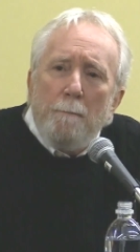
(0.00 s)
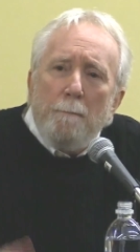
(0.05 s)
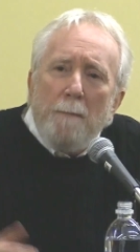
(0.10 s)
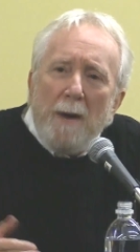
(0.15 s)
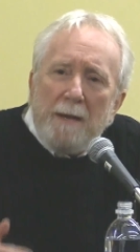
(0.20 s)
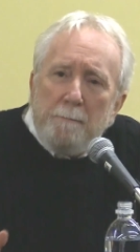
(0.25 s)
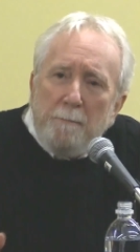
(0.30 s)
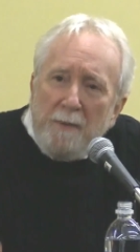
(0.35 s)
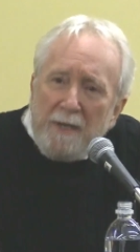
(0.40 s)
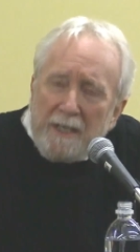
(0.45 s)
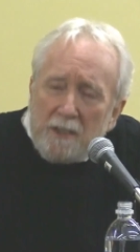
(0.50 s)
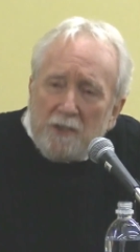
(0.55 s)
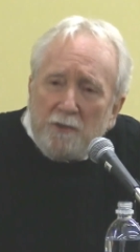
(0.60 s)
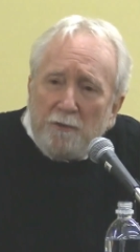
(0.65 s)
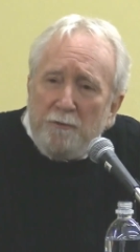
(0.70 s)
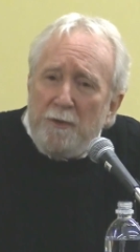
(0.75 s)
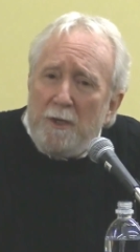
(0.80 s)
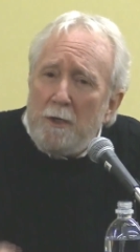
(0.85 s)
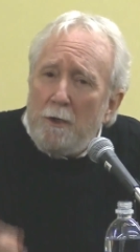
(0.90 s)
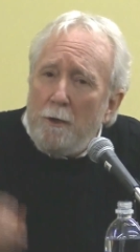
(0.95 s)
My
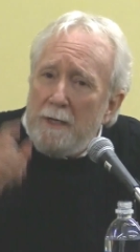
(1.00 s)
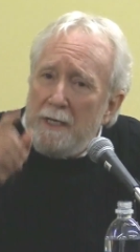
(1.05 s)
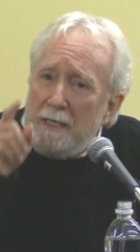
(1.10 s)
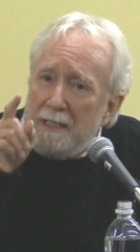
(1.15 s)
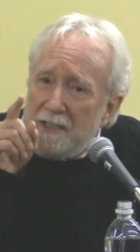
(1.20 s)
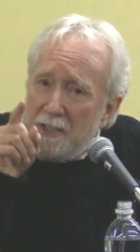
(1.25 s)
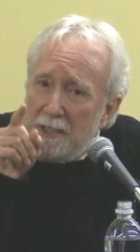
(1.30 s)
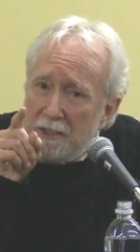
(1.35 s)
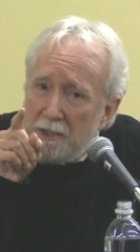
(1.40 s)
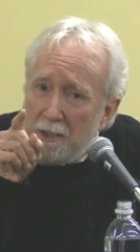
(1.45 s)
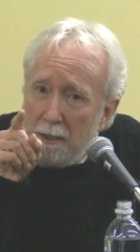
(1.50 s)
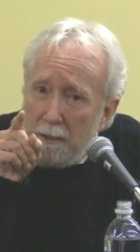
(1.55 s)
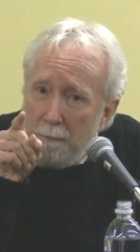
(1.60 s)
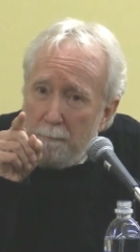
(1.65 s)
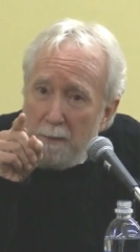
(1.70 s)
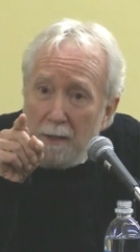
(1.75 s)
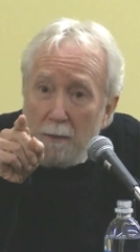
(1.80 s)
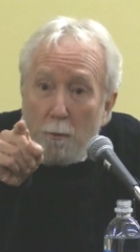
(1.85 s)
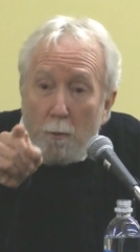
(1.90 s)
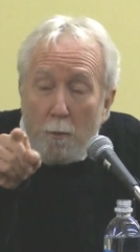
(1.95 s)
biggest fear is he's going to
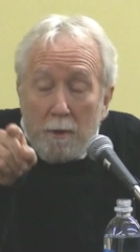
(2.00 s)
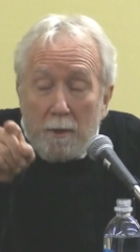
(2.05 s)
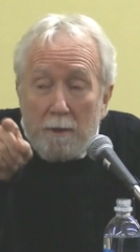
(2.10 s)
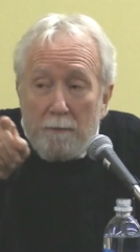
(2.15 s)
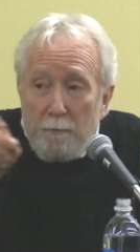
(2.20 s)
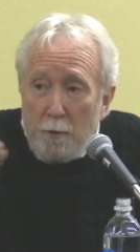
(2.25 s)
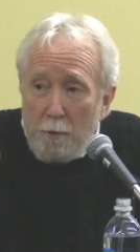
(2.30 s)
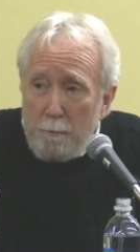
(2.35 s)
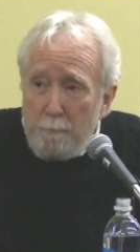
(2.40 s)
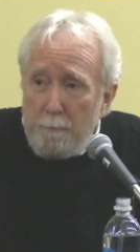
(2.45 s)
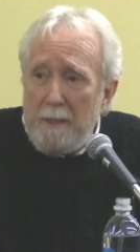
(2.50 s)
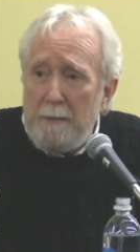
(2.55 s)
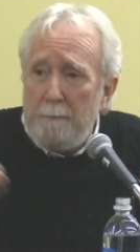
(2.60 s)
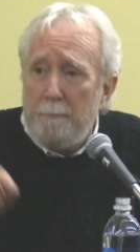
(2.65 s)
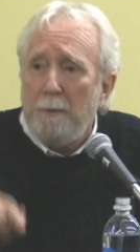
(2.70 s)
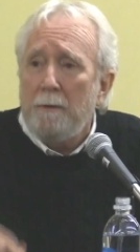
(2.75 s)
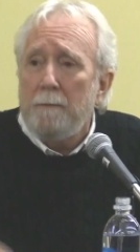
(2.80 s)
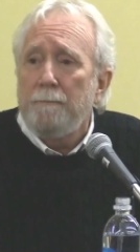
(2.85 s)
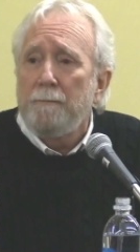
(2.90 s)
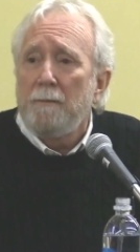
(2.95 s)
meet one of you
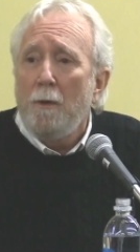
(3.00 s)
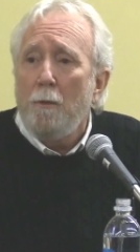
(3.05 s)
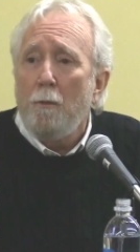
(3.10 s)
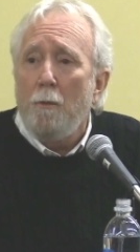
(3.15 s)
people